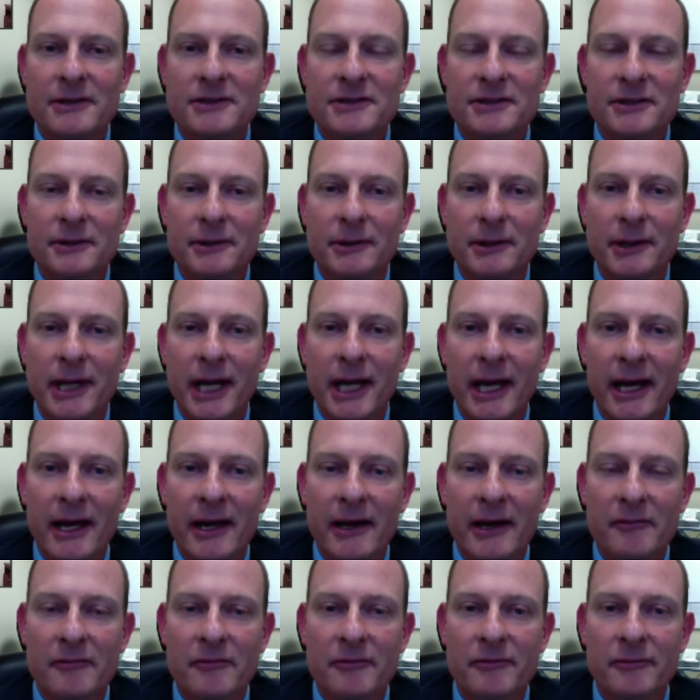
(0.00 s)
to
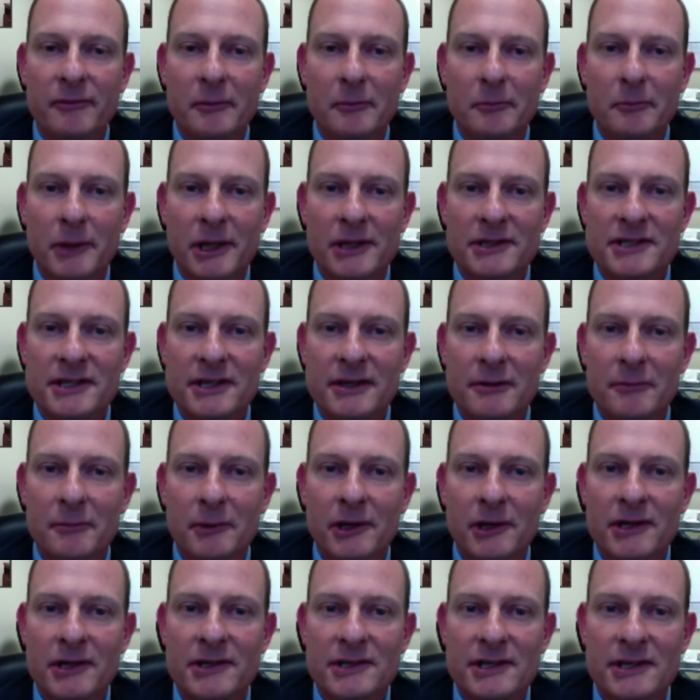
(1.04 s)
have
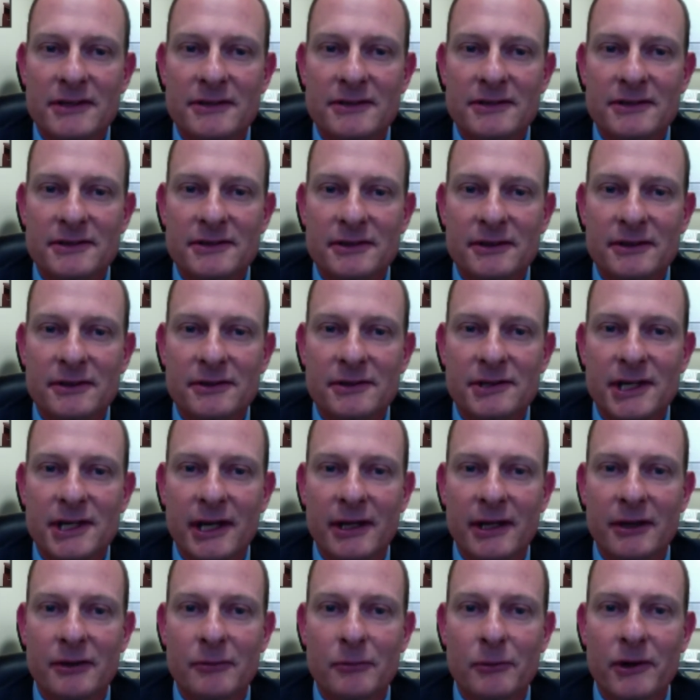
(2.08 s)
multi-commodities
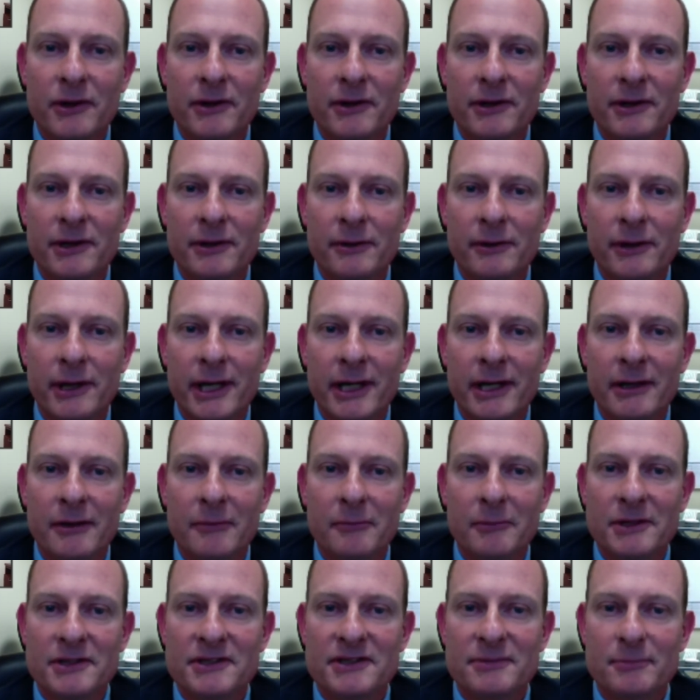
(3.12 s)
associated with the
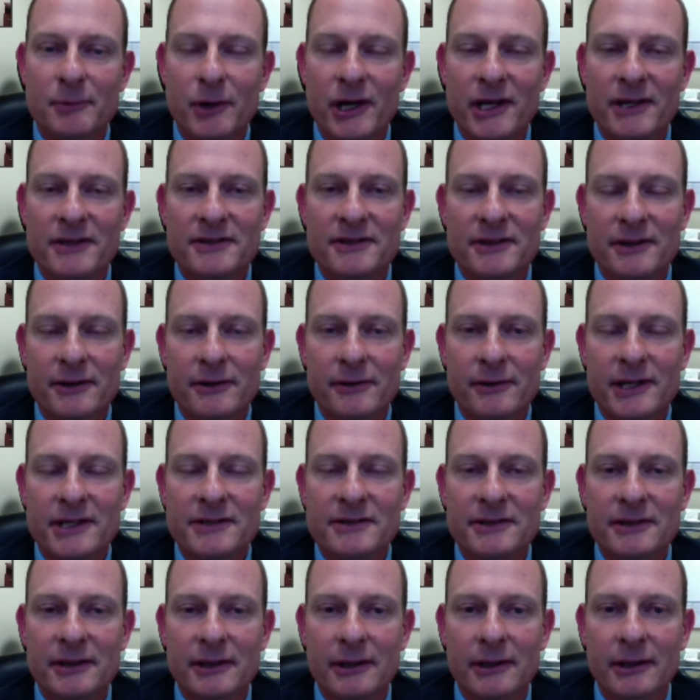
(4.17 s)
uranium. It spreads the
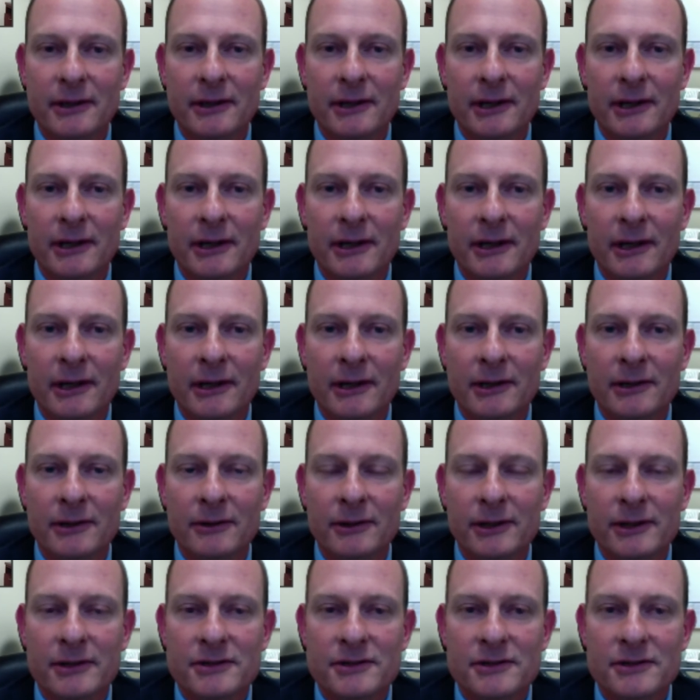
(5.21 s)
risk a, a
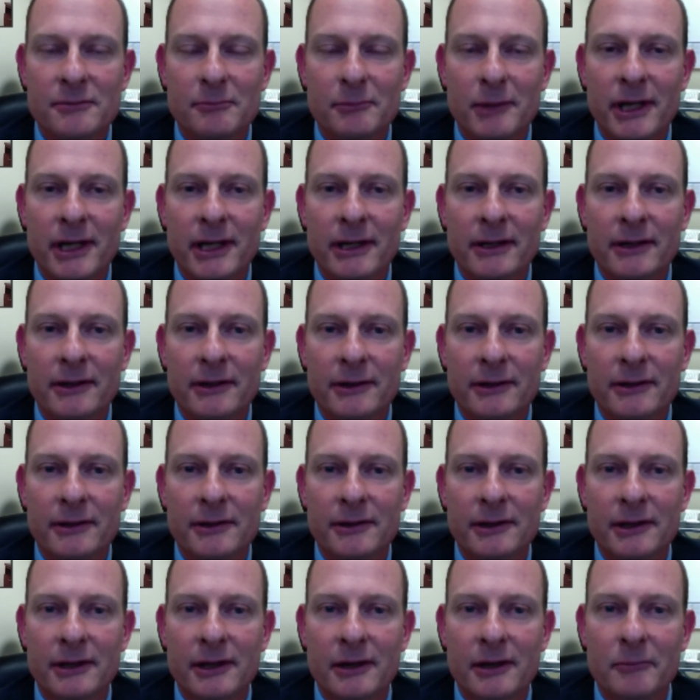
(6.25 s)
little and should make
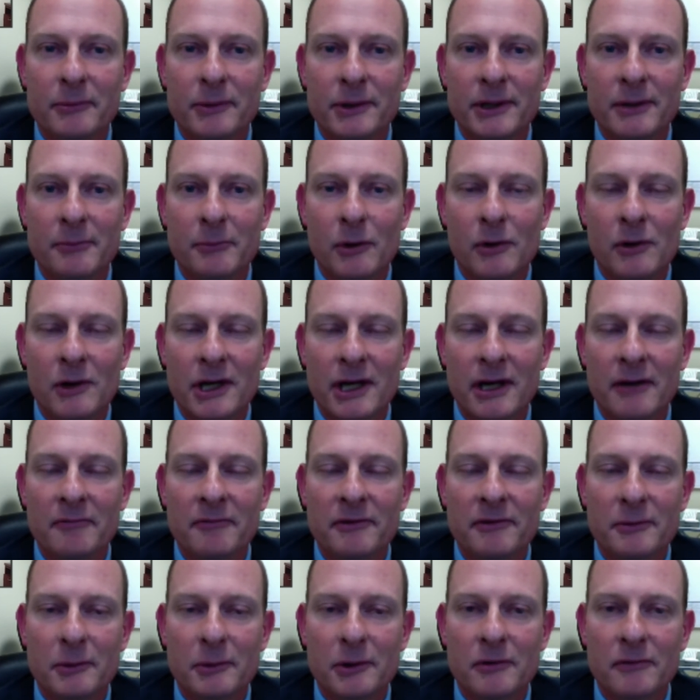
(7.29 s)
the, the company more
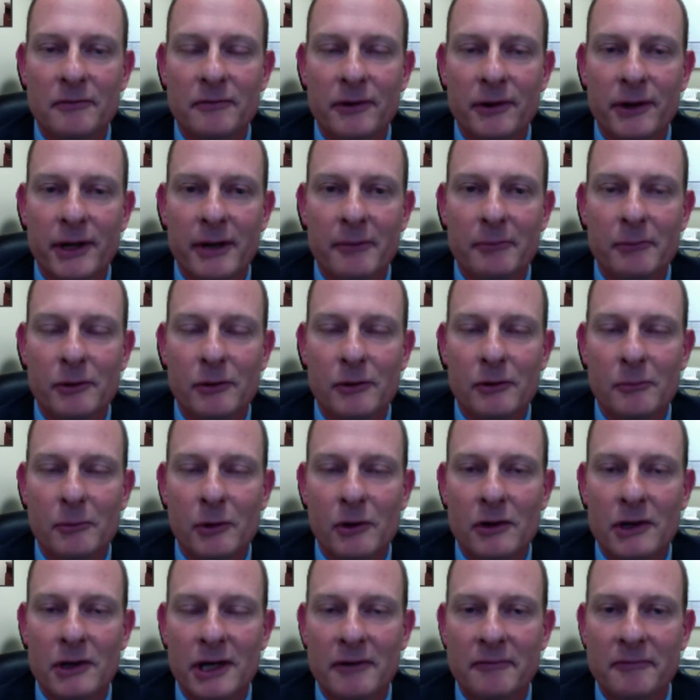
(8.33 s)
comfortable for them, or a
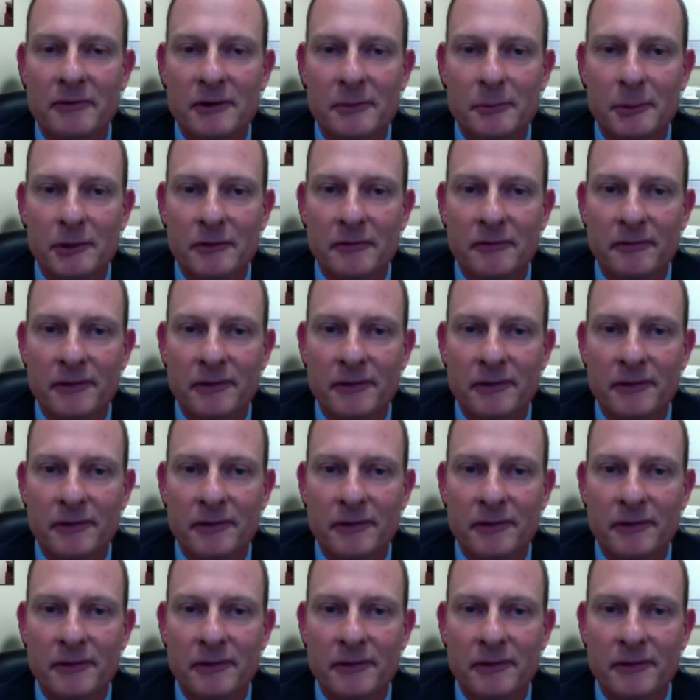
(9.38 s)
more comfortable